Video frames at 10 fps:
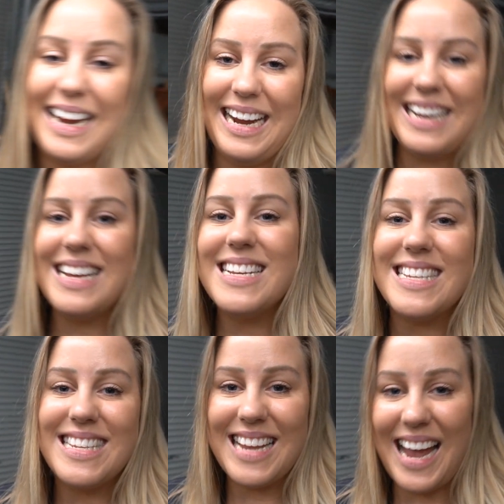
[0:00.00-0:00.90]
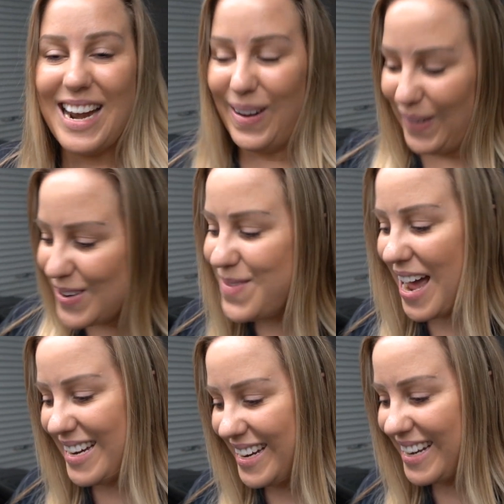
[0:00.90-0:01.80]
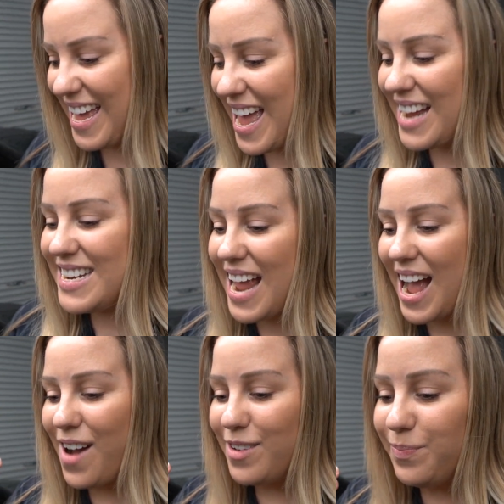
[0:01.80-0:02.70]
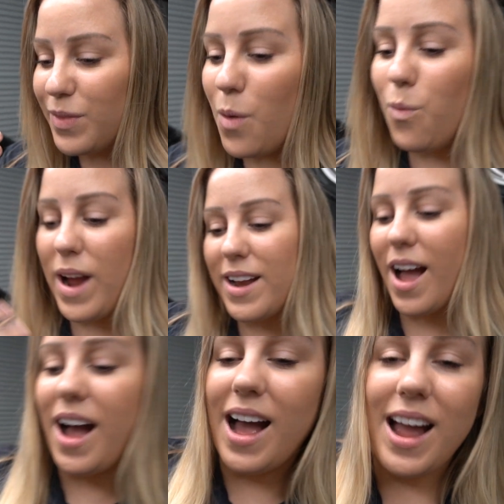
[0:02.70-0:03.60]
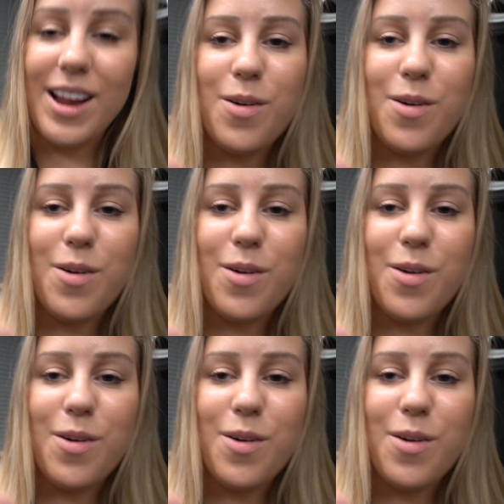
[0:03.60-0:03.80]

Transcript: It is an automatic. Now, when I